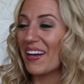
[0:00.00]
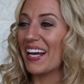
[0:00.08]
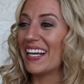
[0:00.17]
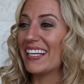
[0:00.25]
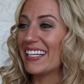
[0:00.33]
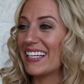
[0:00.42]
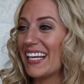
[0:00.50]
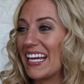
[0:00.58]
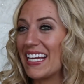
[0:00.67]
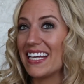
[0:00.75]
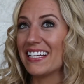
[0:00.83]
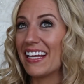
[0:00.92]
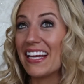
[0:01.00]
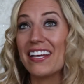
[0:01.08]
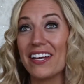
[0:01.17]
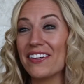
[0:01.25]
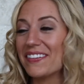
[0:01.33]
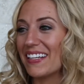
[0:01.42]
but he, he
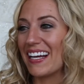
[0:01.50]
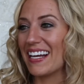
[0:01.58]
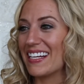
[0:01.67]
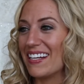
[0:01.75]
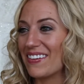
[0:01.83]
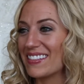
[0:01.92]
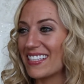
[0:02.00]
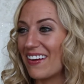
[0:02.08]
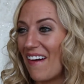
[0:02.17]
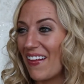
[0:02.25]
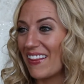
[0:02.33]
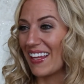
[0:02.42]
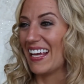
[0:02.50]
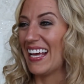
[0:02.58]
knew and he knows it all.